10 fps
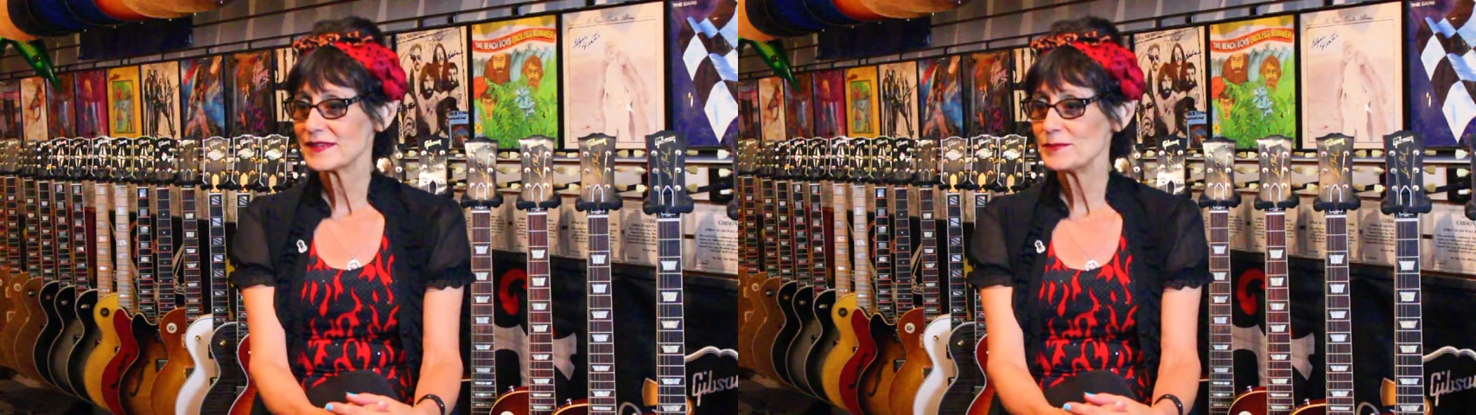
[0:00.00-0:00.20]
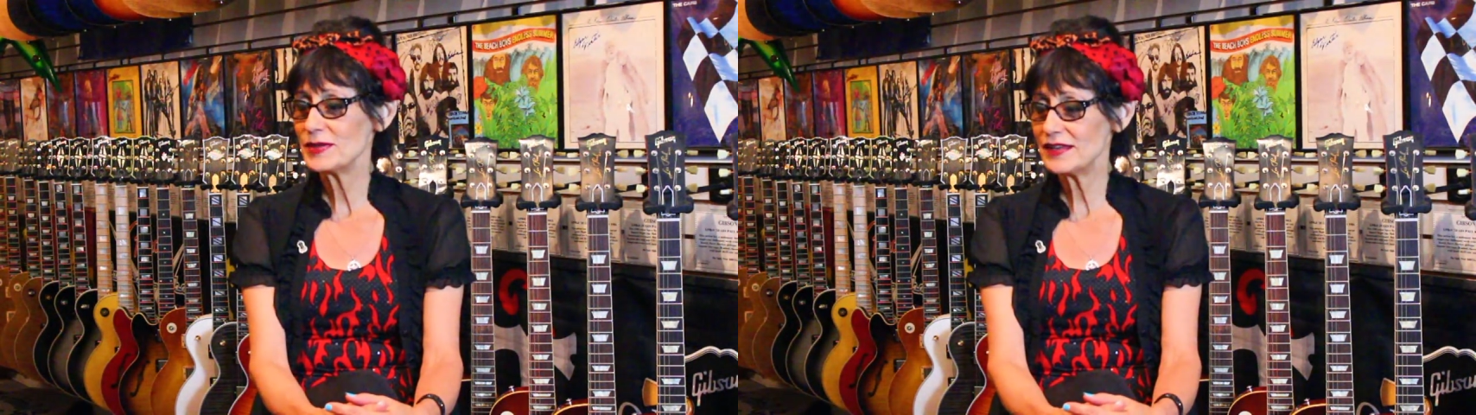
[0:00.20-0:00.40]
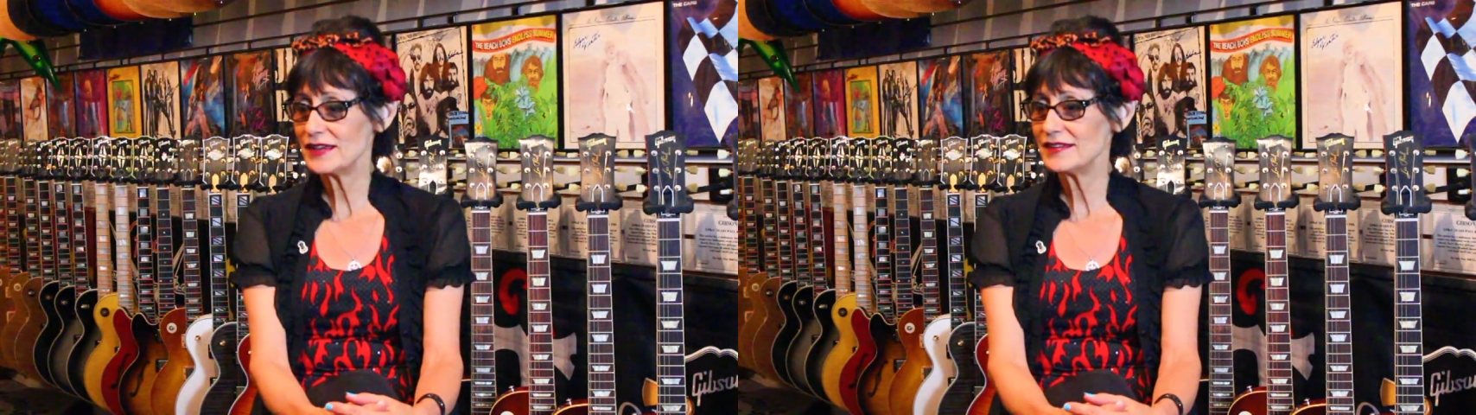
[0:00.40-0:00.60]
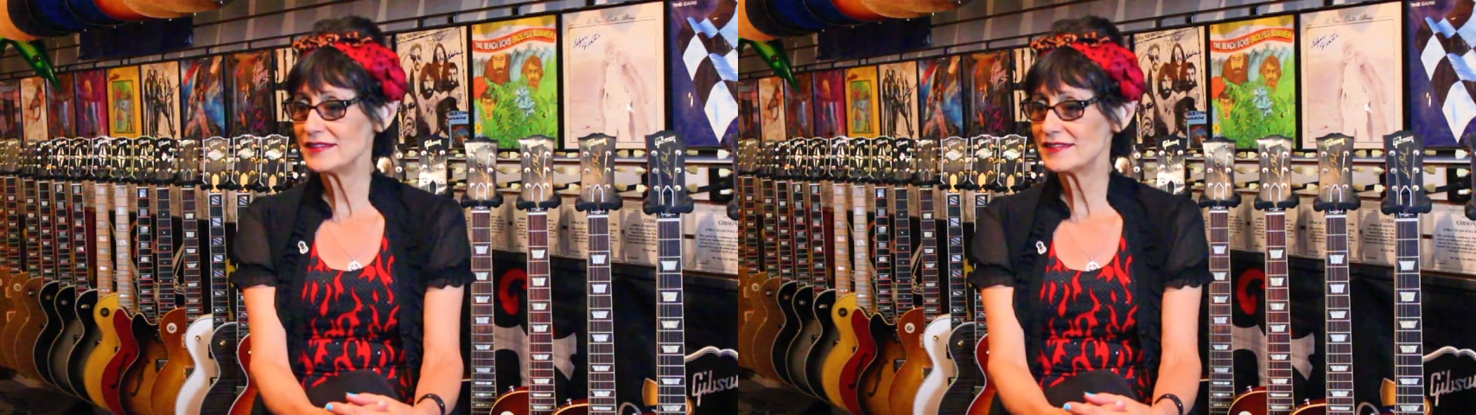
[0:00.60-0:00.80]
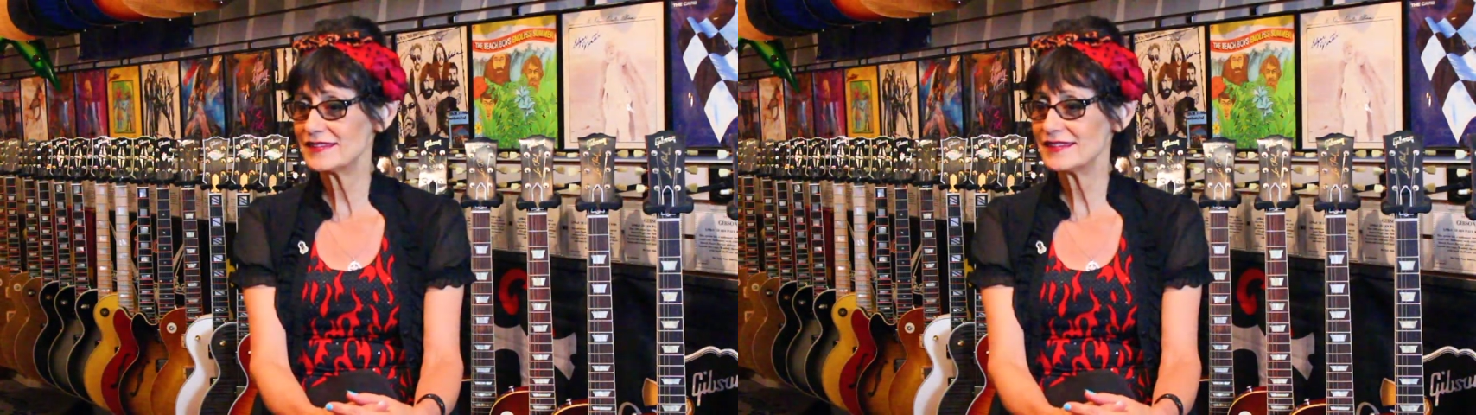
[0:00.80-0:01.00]

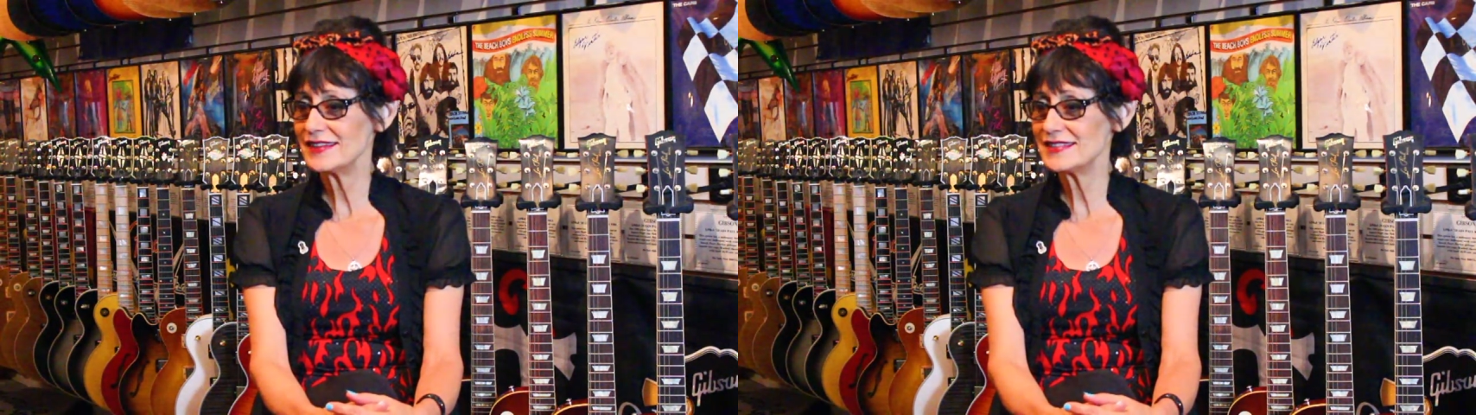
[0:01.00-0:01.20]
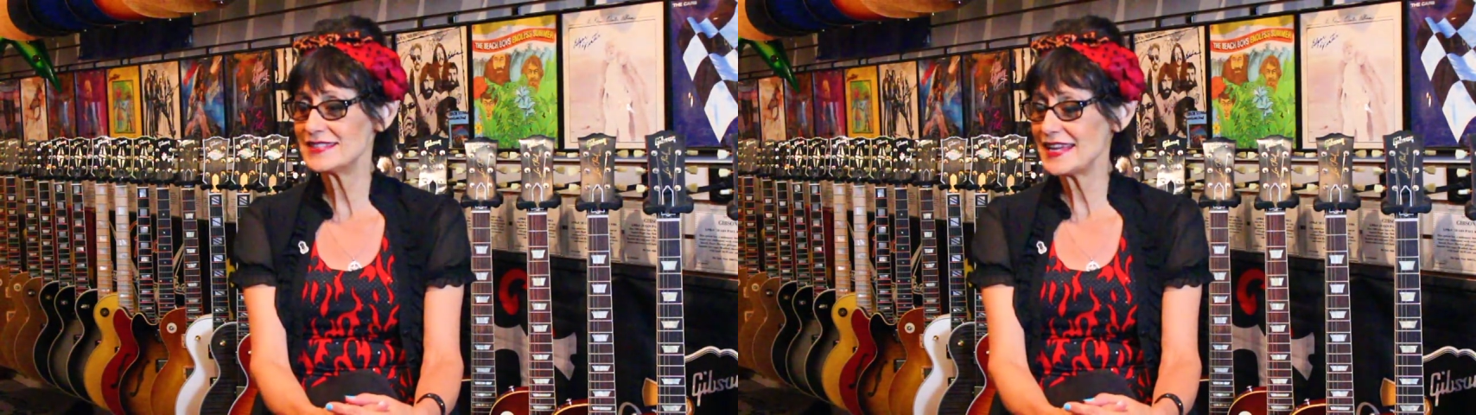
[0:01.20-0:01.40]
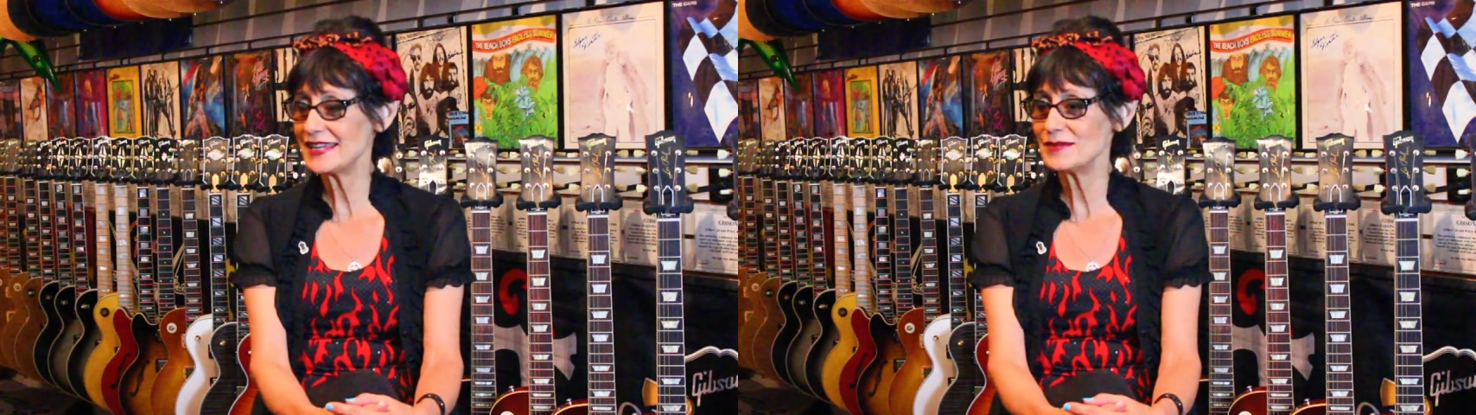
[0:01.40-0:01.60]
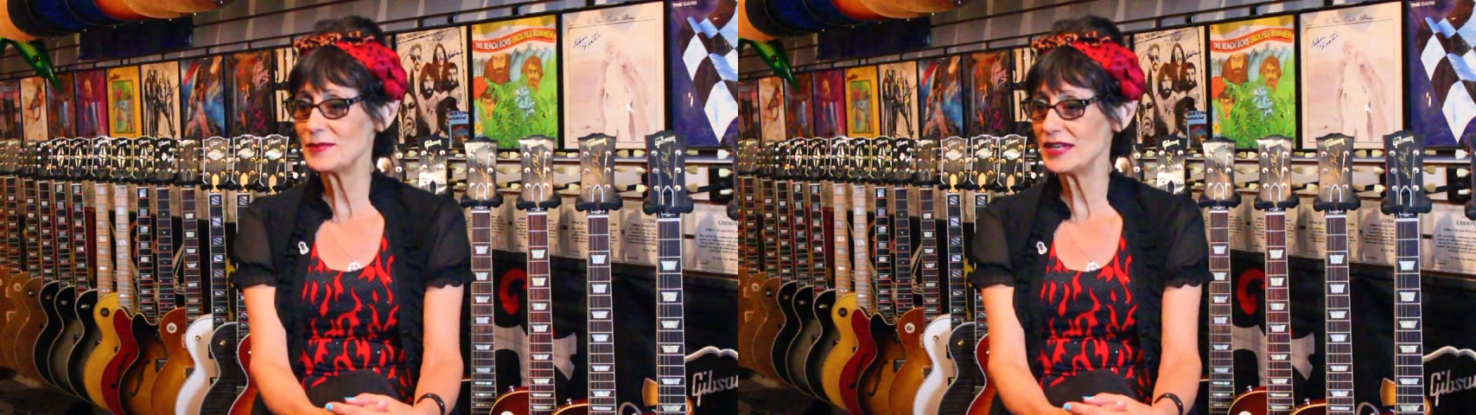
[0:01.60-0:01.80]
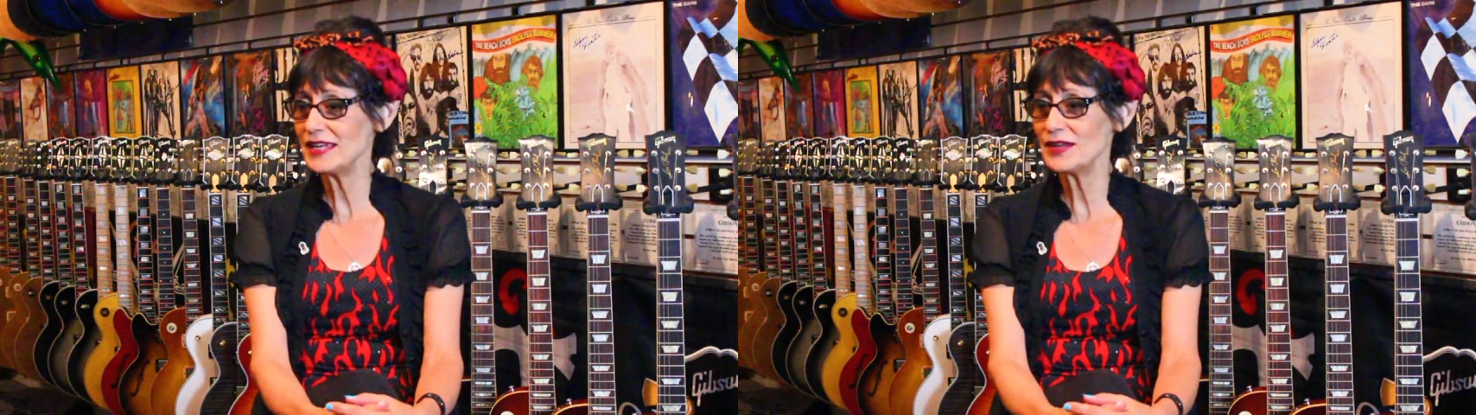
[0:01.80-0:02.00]
because it's taken
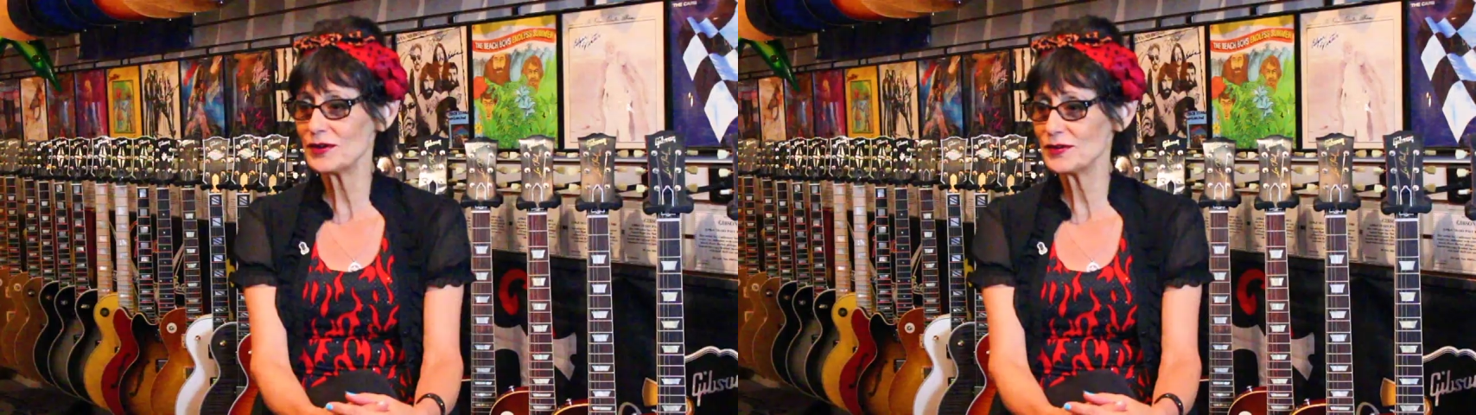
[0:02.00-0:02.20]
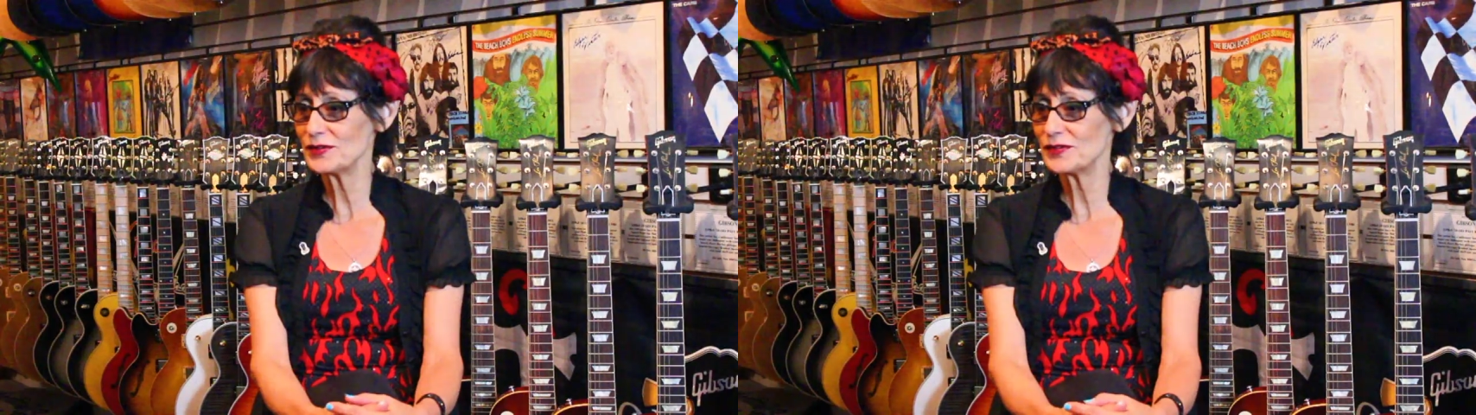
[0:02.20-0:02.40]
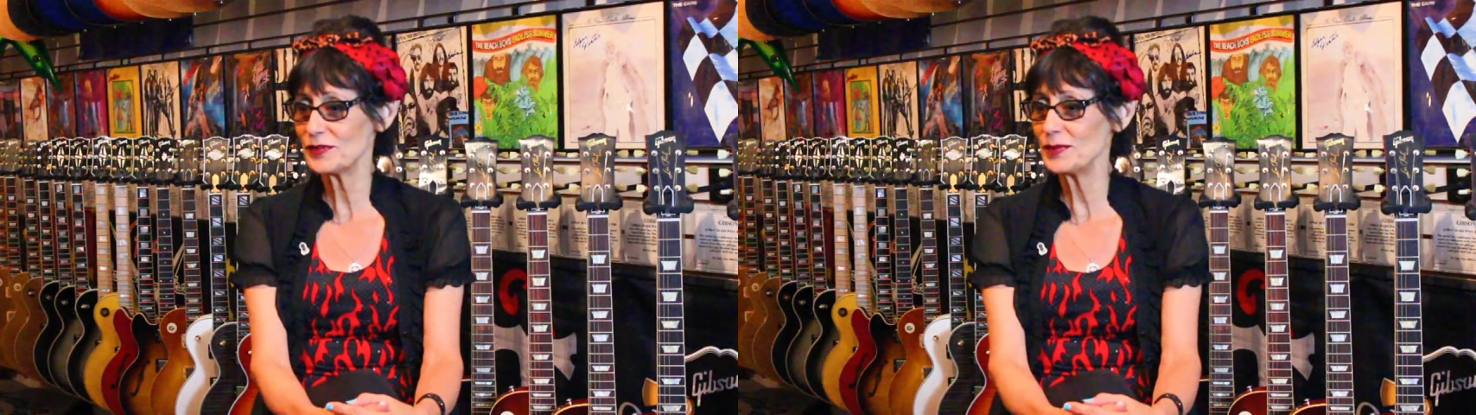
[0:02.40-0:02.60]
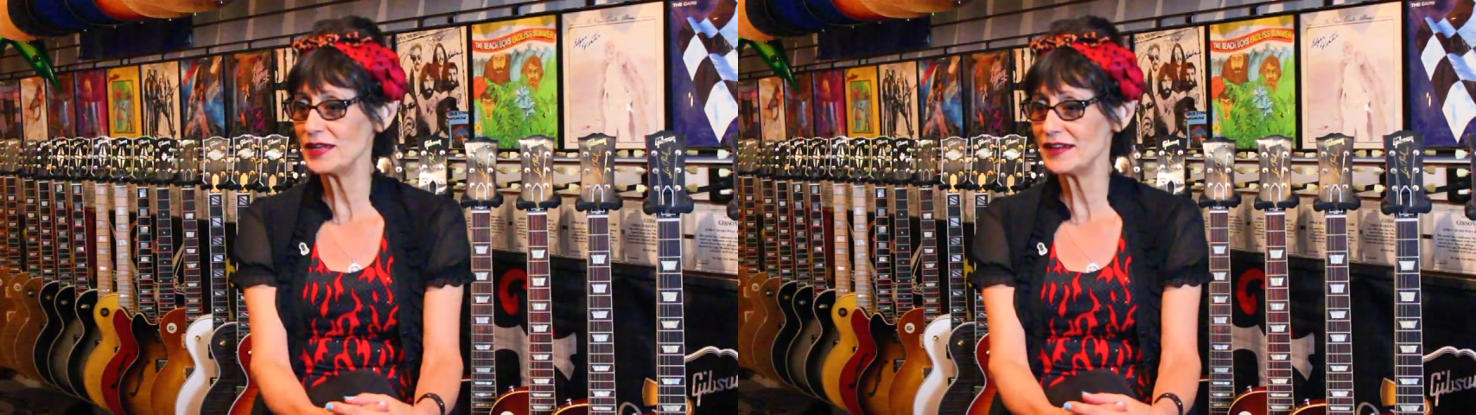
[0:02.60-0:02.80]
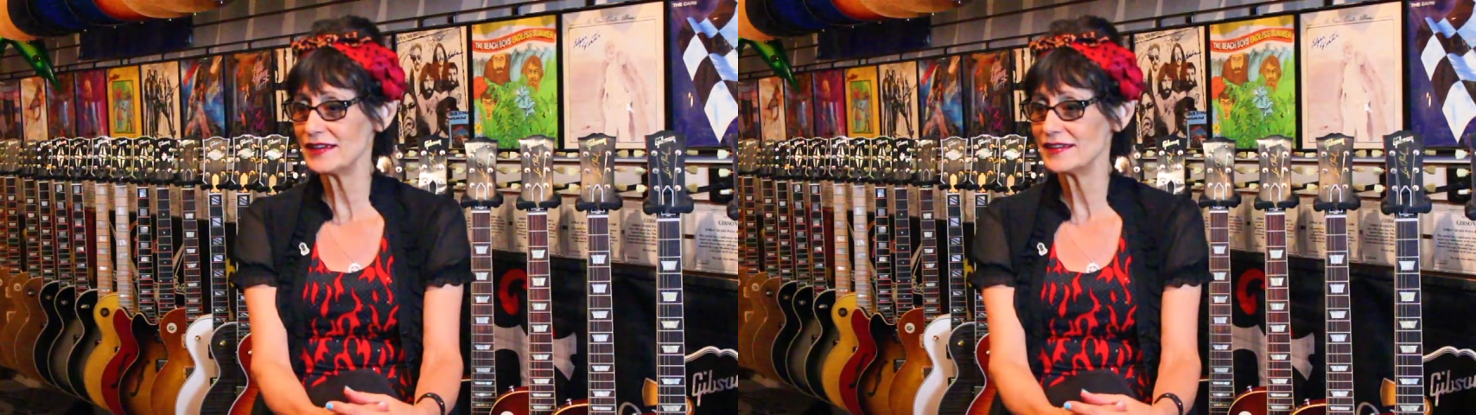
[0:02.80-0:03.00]
many years for me
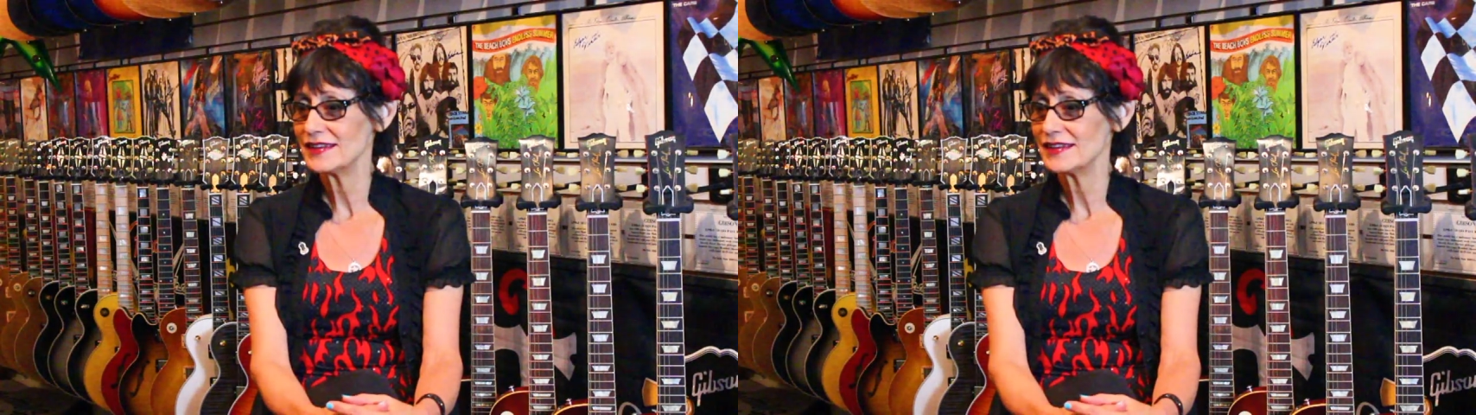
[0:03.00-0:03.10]
to